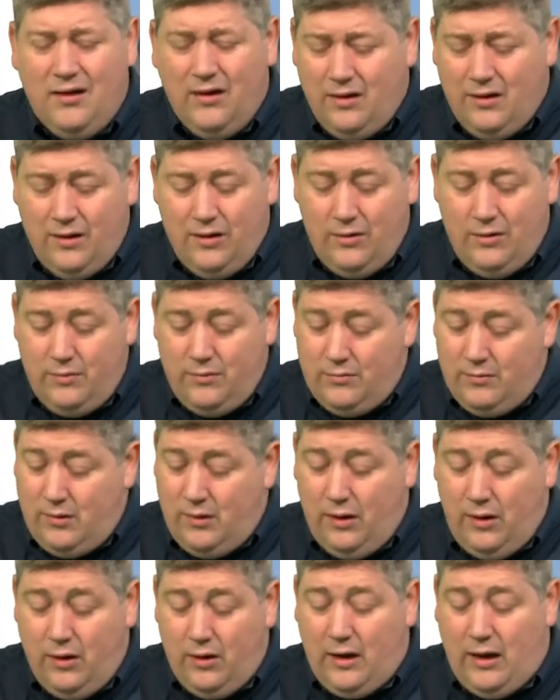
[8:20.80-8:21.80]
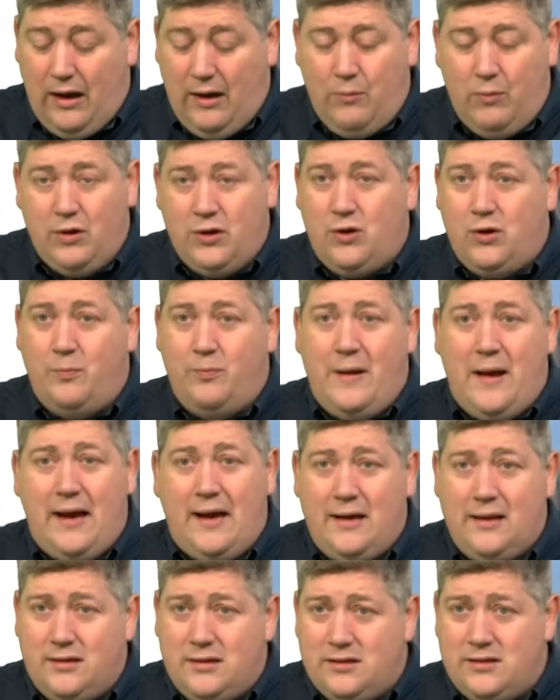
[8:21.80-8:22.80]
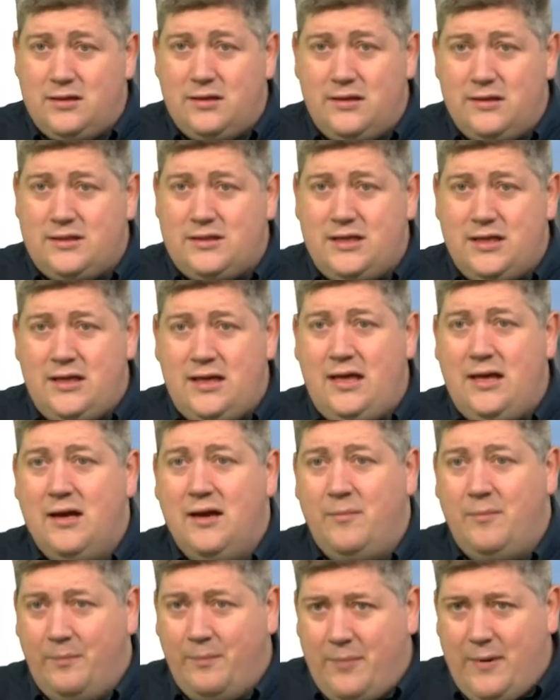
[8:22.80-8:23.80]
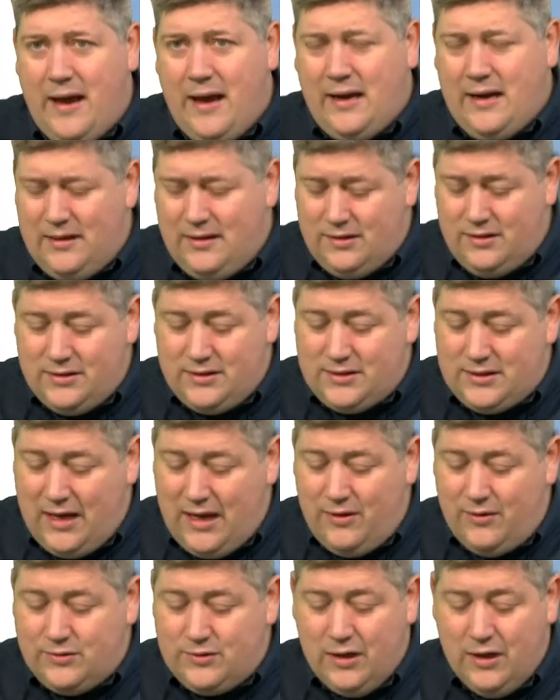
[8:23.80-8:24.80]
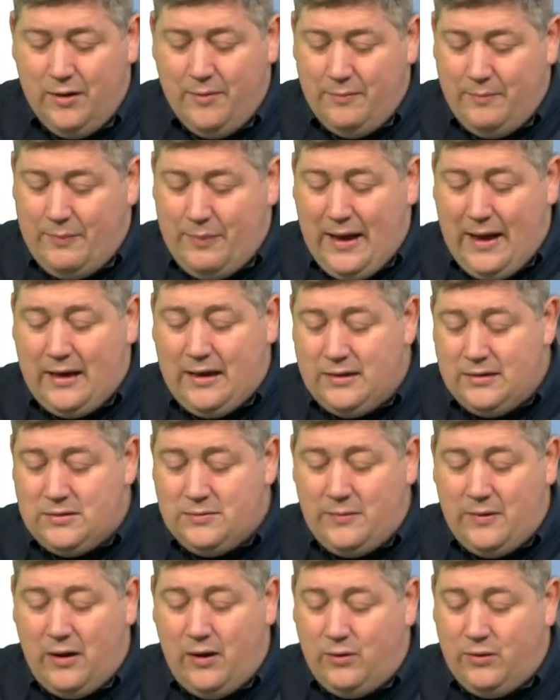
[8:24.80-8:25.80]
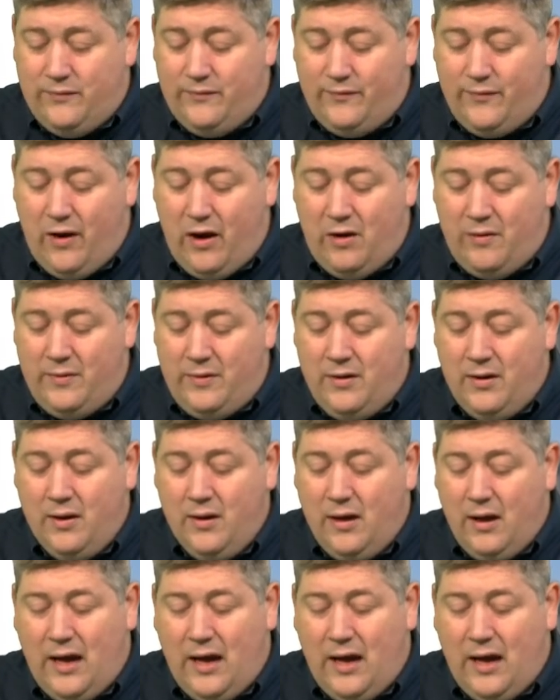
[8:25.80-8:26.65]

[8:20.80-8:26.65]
You know, look, I want to go back into the city, back into the sales, back into my old environment.